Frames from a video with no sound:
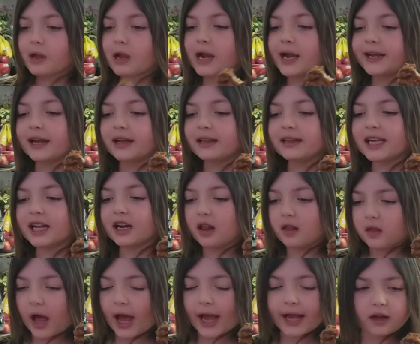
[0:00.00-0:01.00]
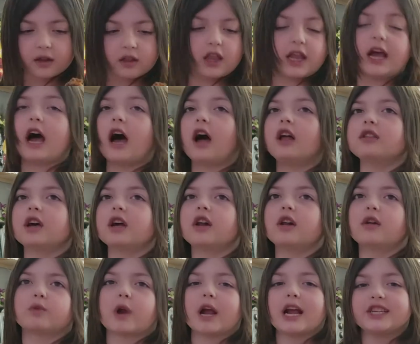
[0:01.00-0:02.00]
and a little like a, a little
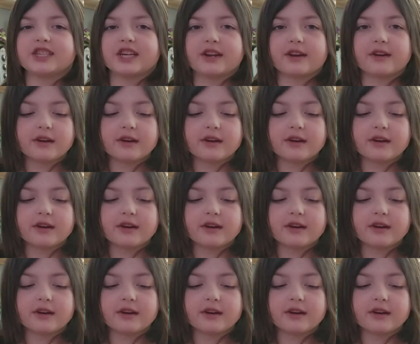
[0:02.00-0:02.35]
raisin.